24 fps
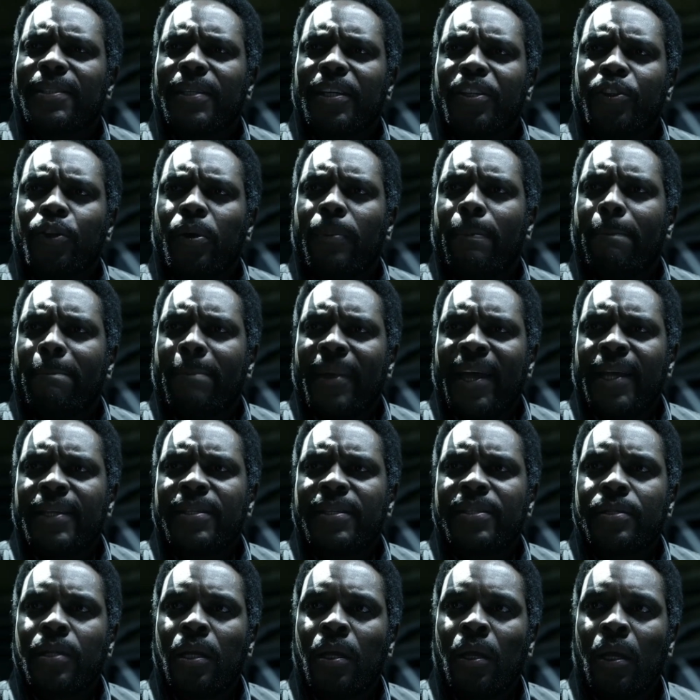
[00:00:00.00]
send your
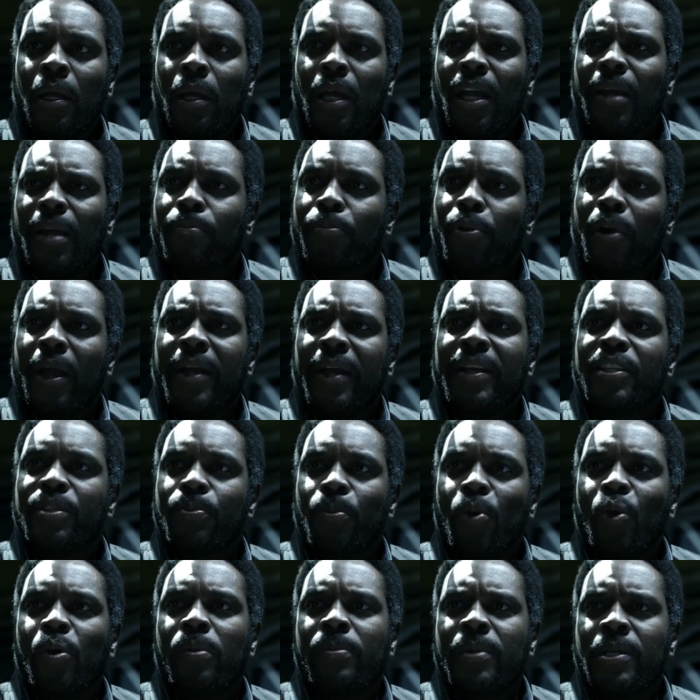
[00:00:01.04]
best and
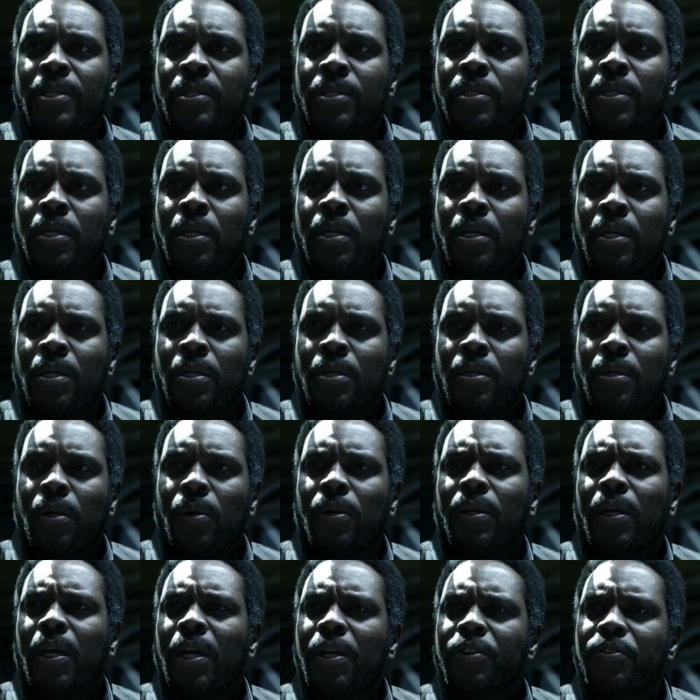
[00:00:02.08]
brightest Mormons
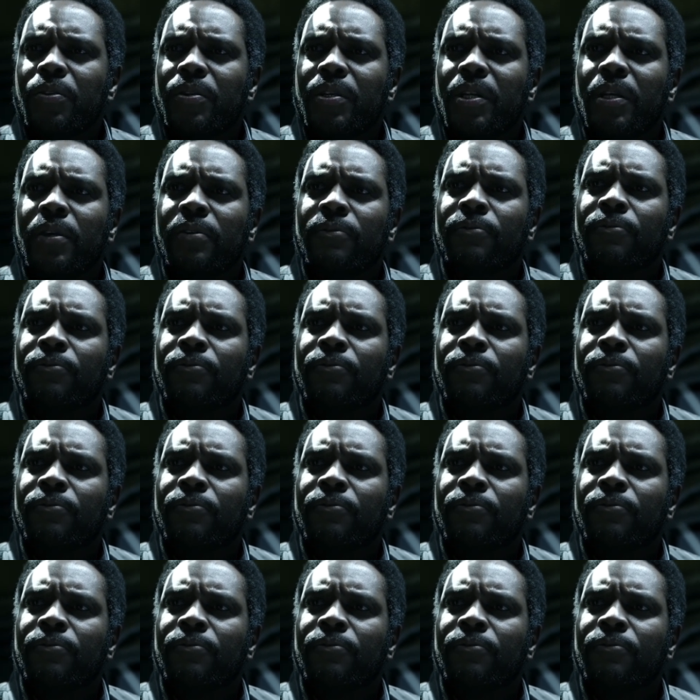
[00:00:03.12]
on a 100-year